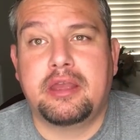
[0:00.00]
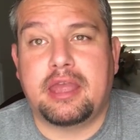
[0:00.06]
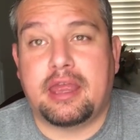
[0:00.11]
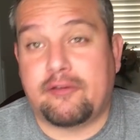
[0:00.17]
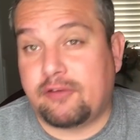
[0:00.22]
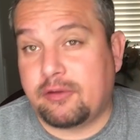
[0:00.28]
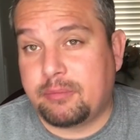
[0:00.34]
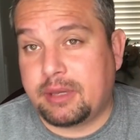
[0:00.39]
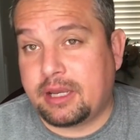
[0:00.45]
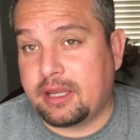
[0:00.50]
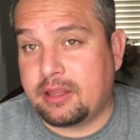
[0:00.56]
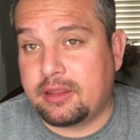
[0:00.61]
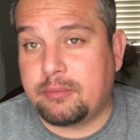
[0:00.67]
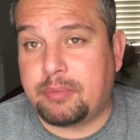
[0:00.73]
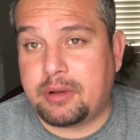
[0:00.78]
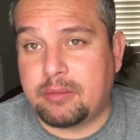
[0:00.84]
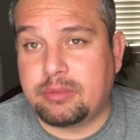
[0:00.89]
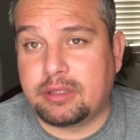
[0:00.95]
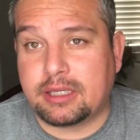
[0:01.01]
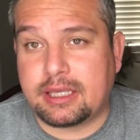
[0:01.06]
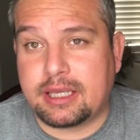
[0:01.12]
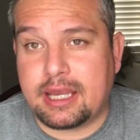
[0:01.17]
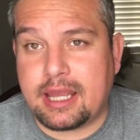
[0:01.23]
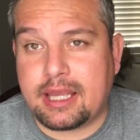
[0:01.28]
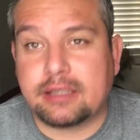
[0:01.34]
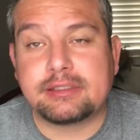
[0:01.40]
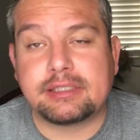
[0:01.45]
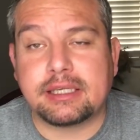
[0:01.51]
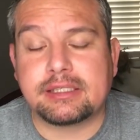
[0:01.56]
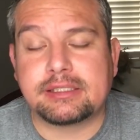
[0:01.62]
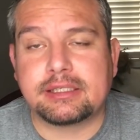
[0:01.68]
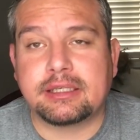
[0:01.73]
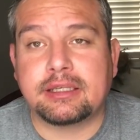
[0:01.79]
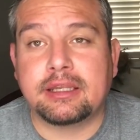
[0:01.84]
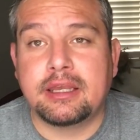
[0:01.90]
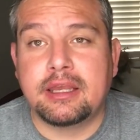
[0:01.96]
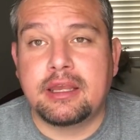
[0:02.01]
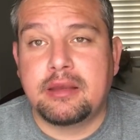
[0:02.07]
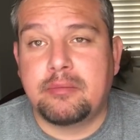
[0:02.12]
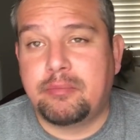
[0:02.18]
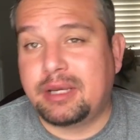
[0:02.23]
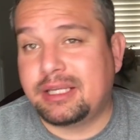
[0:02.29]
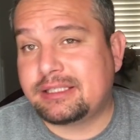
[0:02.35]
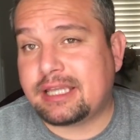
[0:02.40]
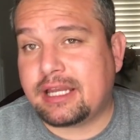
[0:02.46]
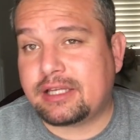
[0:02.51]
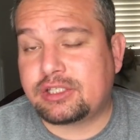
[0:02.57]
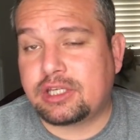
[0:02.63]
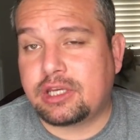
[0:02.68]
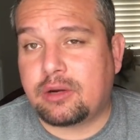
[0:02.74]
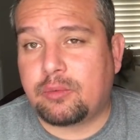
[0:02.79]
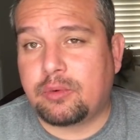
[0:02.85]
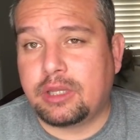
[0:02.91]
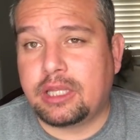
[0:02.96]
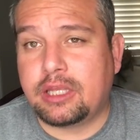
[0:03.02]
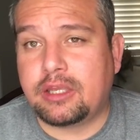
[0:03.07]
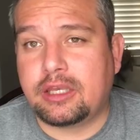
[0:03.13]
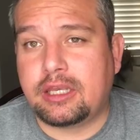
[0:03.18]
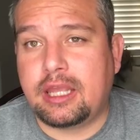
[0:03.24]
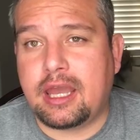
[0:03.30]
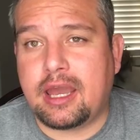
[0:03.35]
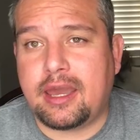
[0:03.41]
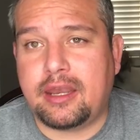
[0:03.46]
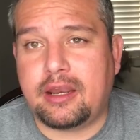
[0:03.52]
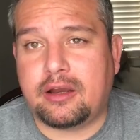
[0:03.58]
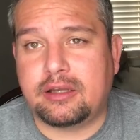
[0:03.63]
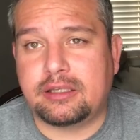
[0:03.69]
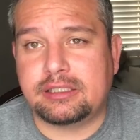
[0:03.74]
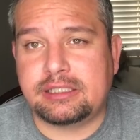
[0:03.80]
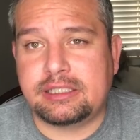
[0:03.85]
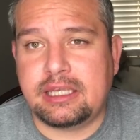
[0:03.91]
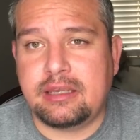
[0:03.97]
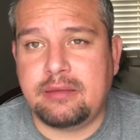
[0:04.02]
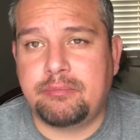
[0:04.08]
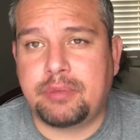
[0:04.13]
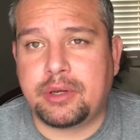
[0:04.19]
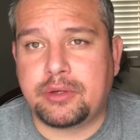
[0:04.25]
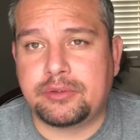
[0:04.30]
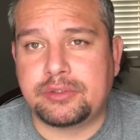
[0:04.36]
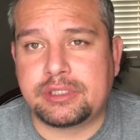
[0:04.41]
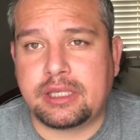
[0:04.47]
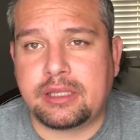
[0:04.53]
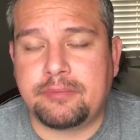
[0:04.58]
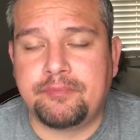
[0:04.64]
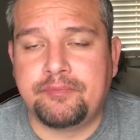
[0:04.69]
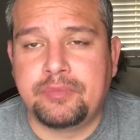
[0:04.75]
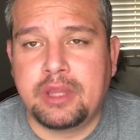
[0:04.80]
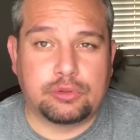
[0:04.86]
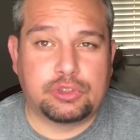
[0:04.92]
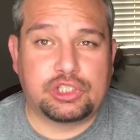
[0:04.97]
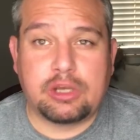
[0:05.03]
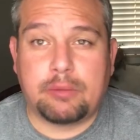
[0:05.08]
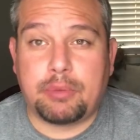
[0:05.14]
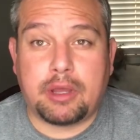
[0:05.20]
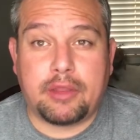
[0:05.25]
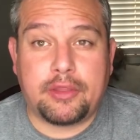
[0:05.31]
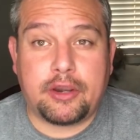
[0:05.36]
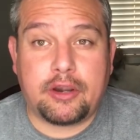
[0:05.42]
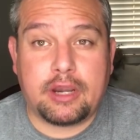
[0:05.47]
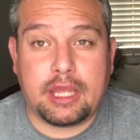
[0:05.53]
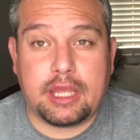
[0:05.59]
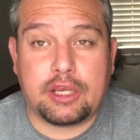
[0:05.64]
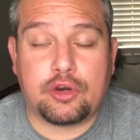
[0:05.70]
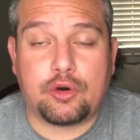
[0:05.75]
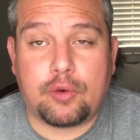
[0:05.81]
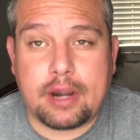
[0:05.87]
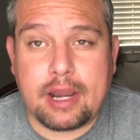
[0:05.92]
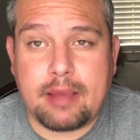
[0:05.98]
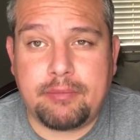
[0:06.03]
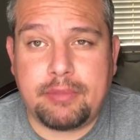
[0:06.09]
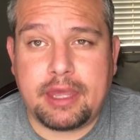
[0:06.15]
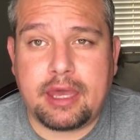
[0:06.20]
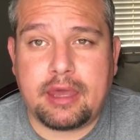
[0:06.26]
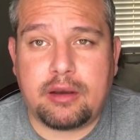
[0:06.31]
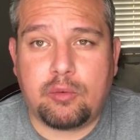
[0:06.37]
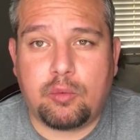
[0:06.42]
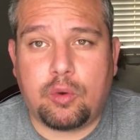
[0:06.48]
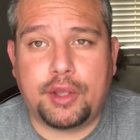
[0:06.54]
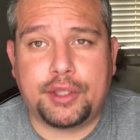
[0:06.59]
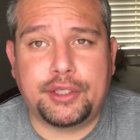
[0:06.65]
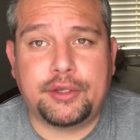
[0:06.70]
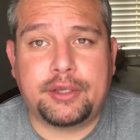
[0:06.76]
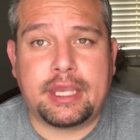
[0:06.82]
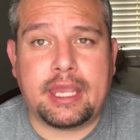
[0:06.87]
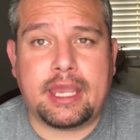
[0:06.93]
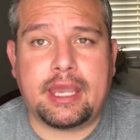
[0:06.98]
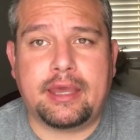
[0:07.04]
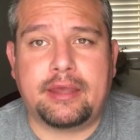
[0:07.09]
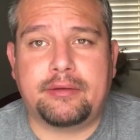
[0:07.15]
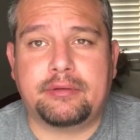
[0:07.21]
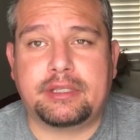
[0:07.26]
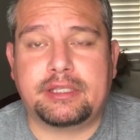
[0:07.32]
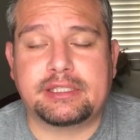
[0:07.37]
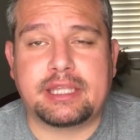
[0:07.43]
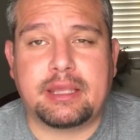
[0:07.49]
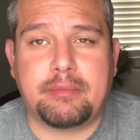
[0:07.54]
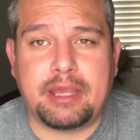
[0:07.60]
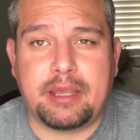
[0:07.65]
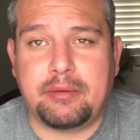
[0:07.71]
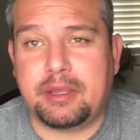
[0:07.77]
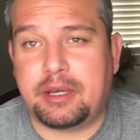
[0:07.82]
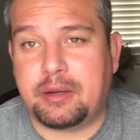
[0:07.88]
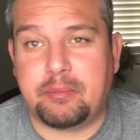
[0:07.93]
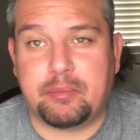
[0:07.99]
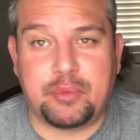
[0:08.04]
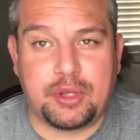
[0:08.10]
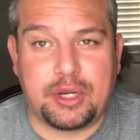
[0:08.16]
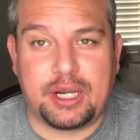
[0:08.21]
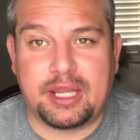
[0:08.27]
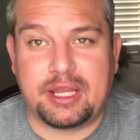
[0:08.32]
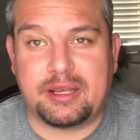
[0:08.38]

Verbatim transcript: everybody in the public can access it. But it's actually a really good guide on team posing. So jump on there and grab that while you can because they may end up putting